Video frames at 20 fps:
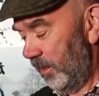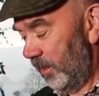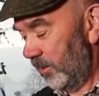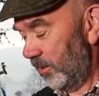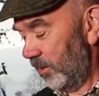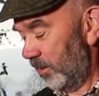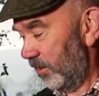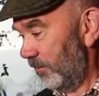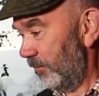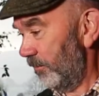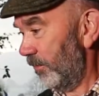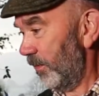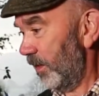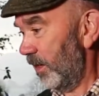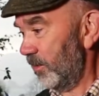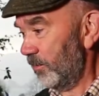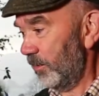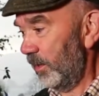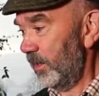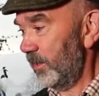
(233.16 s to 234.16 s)
So
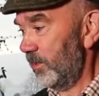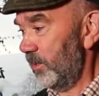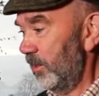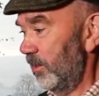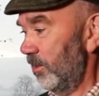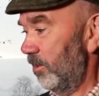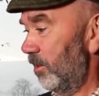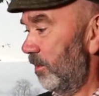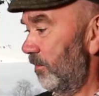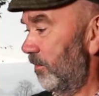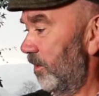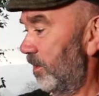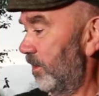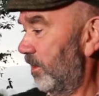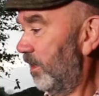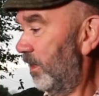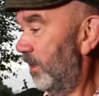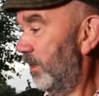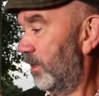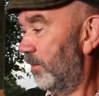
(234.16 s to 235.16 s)
as well as sending over
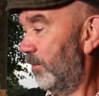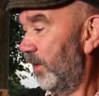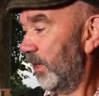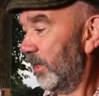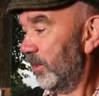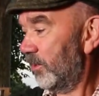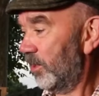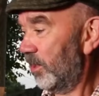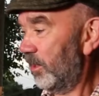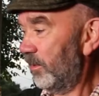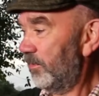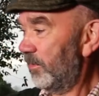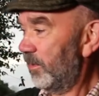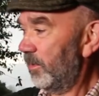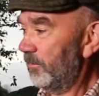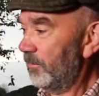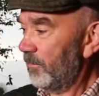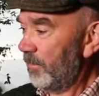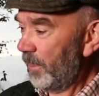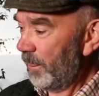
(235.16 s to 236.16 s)
a little bag of turf,
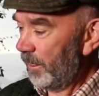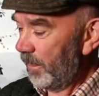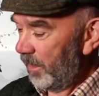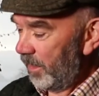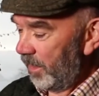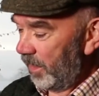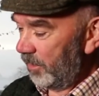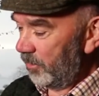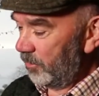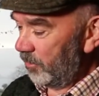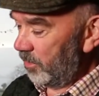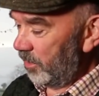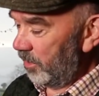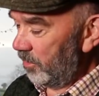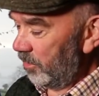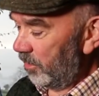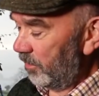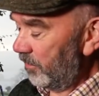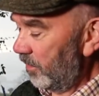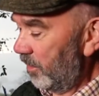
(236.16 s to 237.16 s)
I do
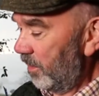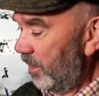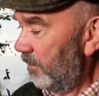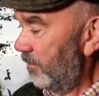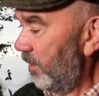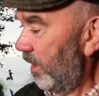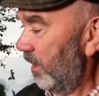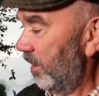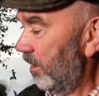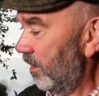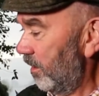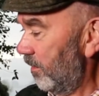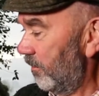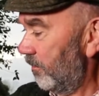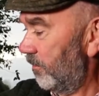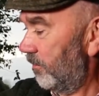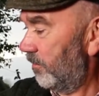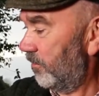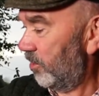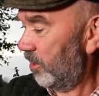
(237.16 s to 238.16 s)
send over a bag
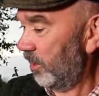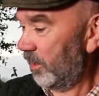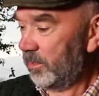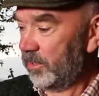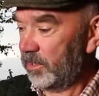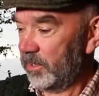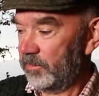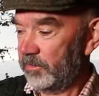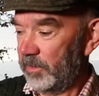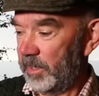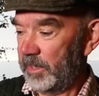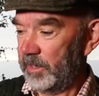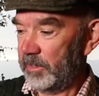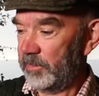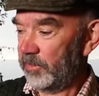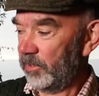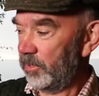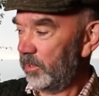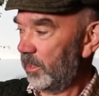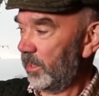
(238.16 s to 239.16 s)
of sticks as well,
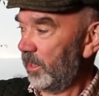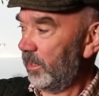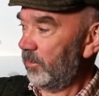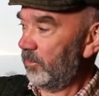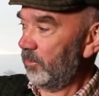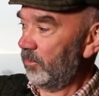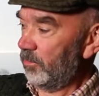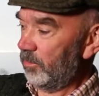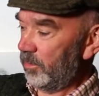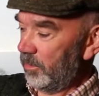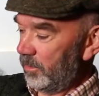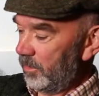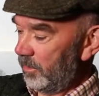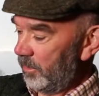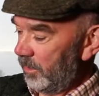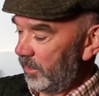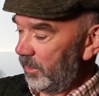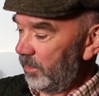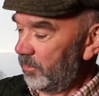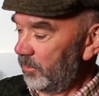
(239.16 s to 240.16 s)
so you can do
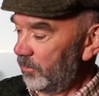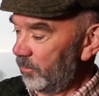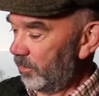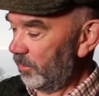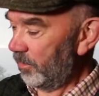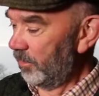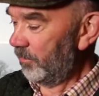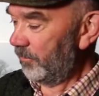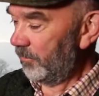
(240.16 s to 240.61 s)
either one.